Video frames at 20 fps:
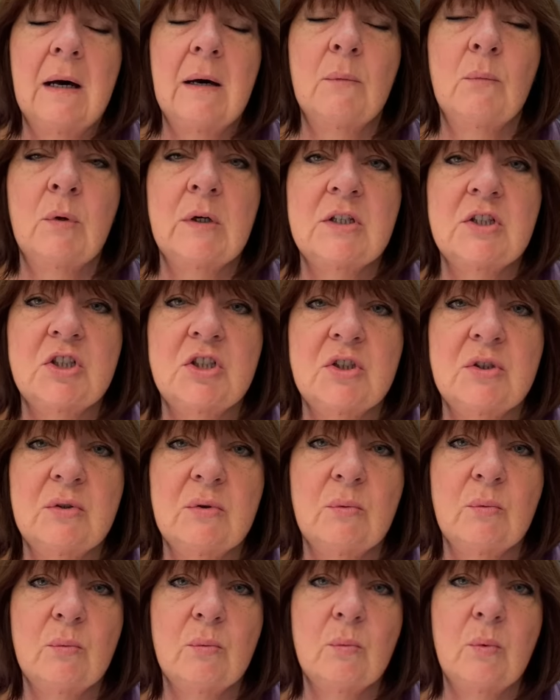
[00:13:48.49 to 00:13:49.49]
which
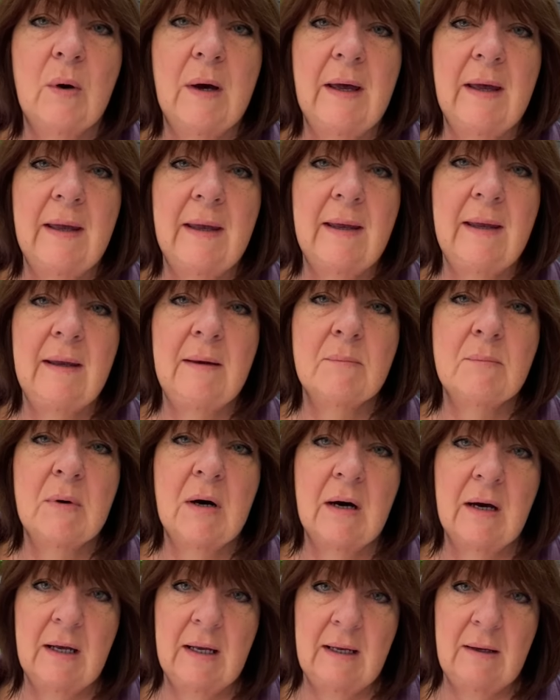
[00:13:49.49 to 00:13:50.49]
way
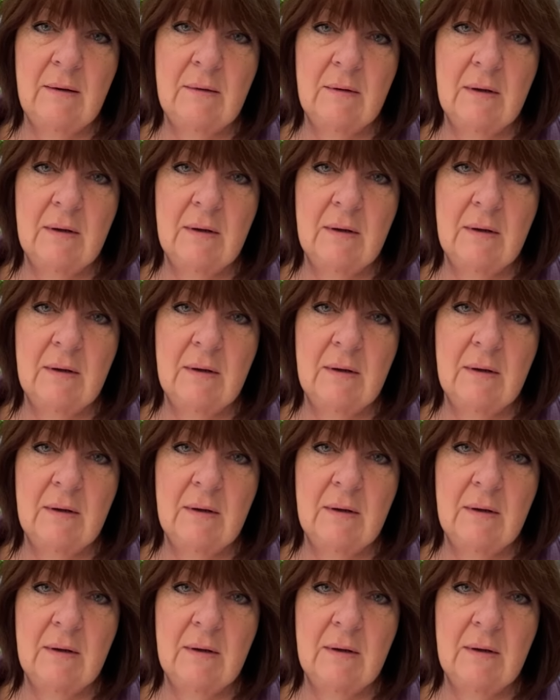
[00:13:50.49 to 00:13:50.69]
my